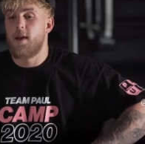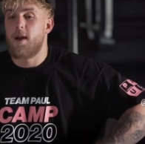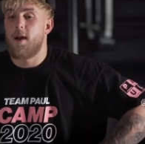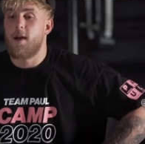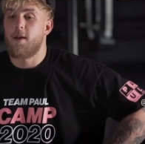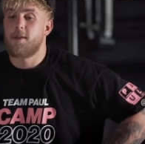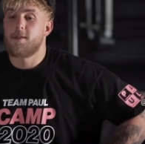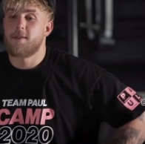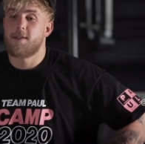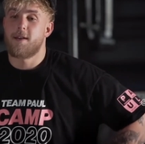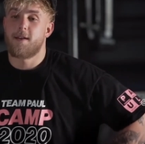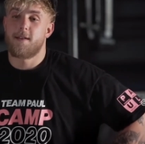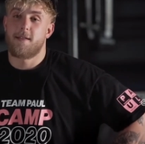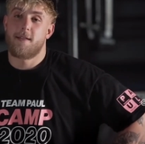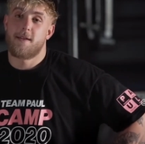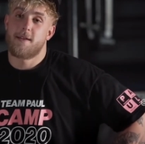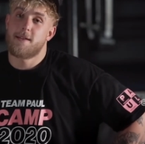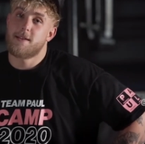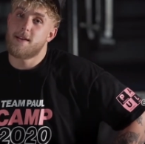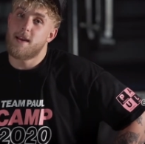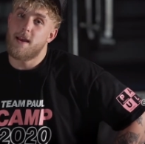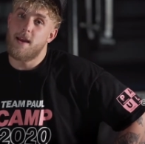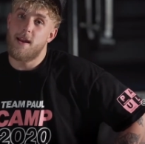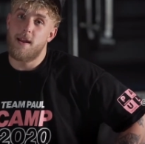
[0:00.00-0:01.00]
I was like,
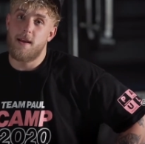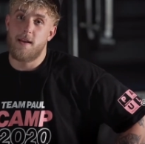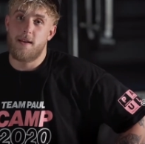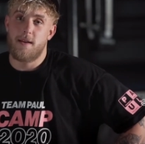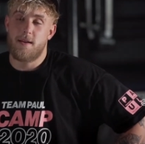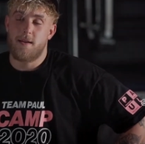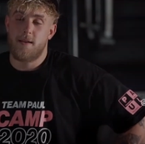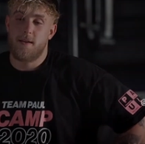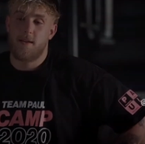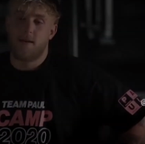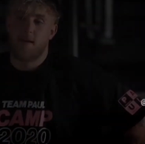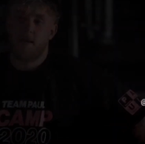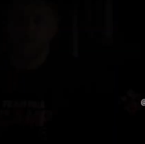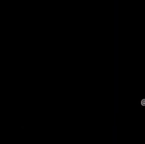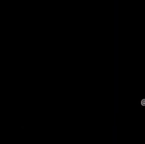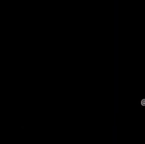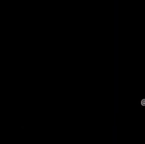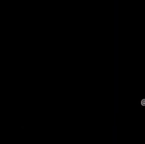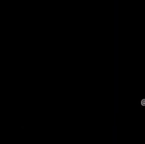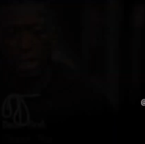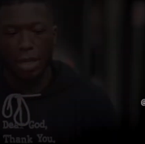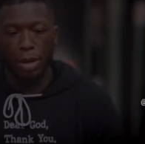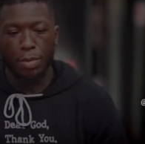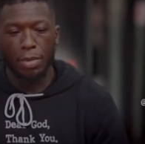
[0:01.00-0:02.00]
"Let's get it." It's gonna be,
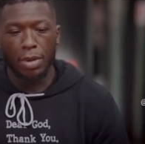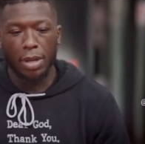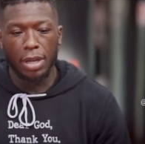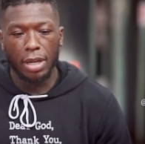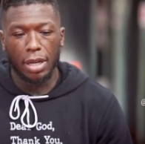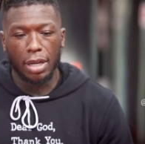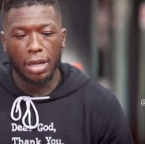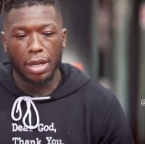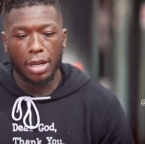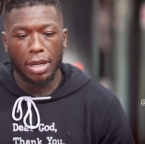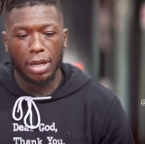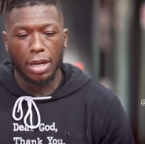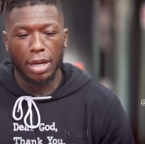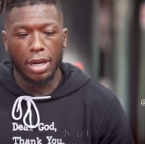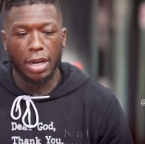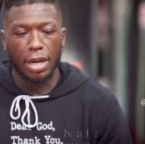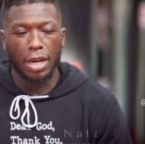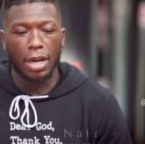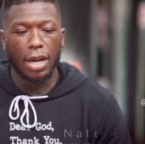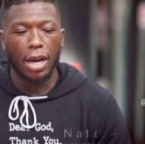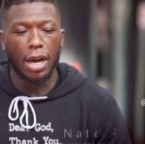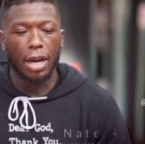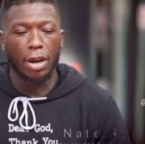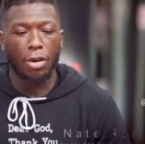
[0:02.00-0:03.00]
it's gonna be
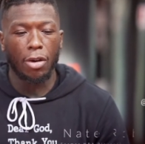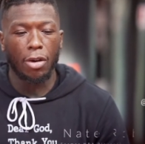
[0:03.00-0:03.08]
a